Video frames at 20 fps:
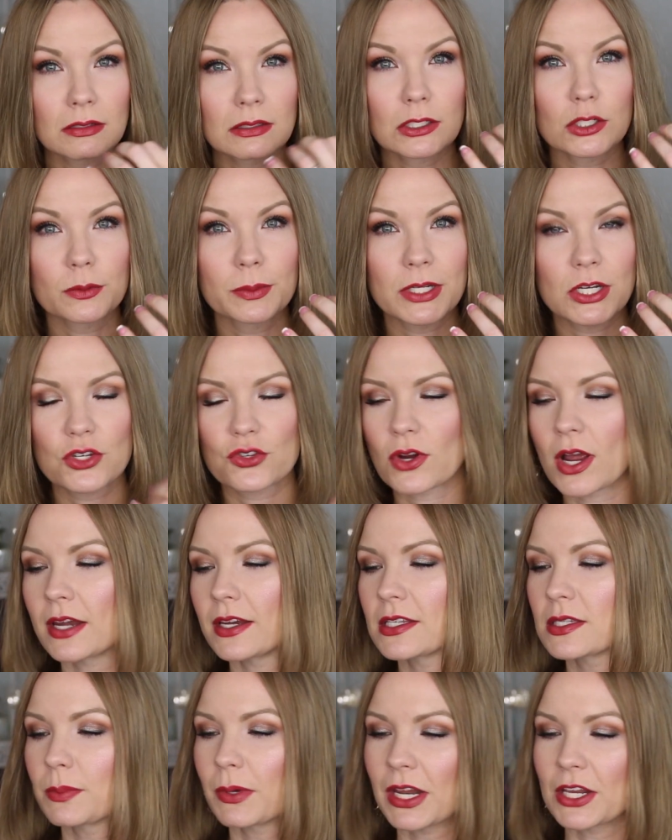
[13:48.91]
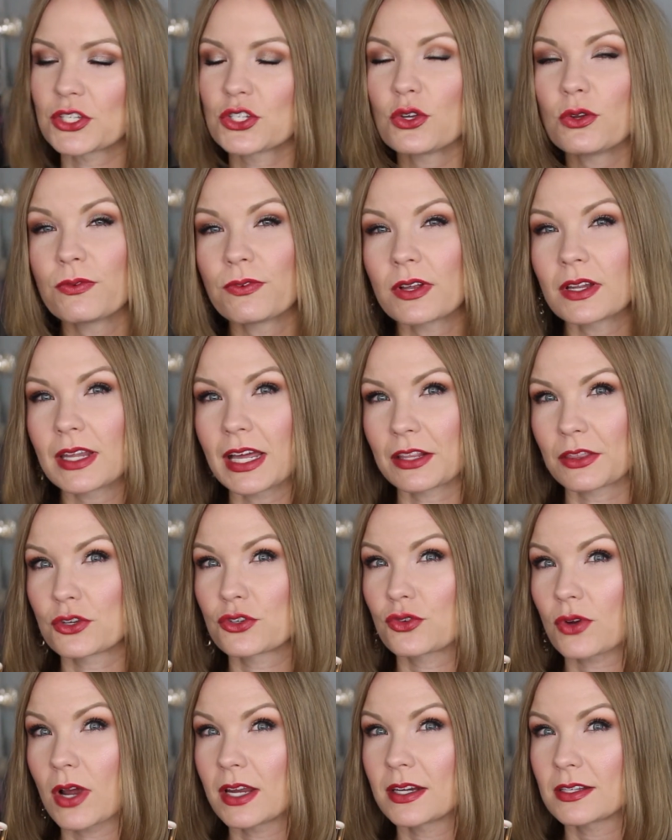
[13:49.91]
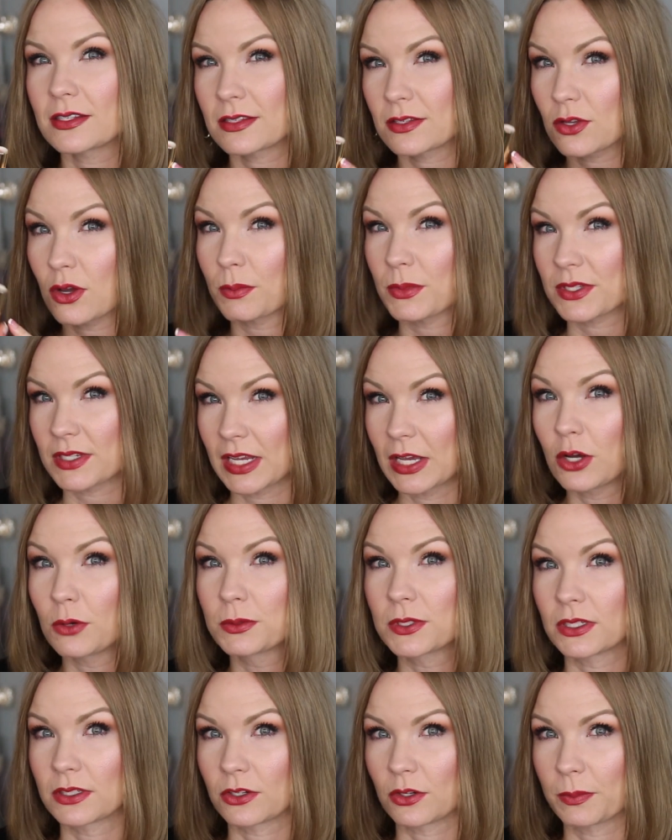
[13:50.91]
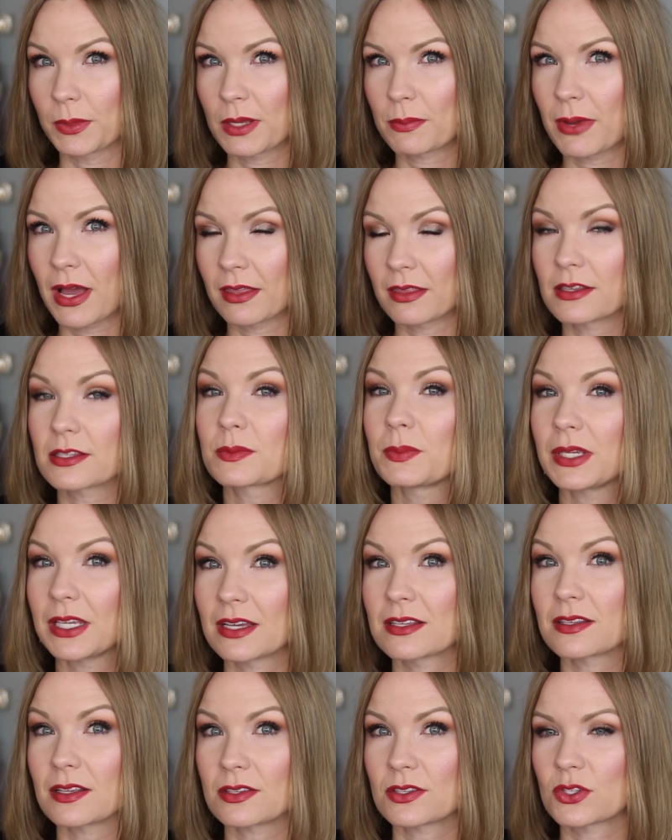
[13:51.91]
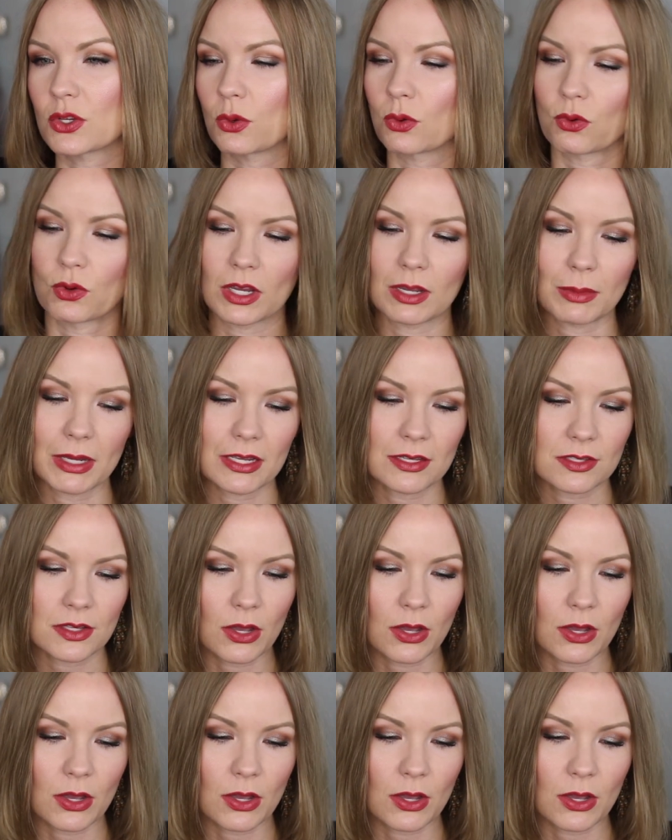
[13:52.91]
a little bit of dryness, but I do feel like the dryness is almost helped a little bit by this because it's so creamy.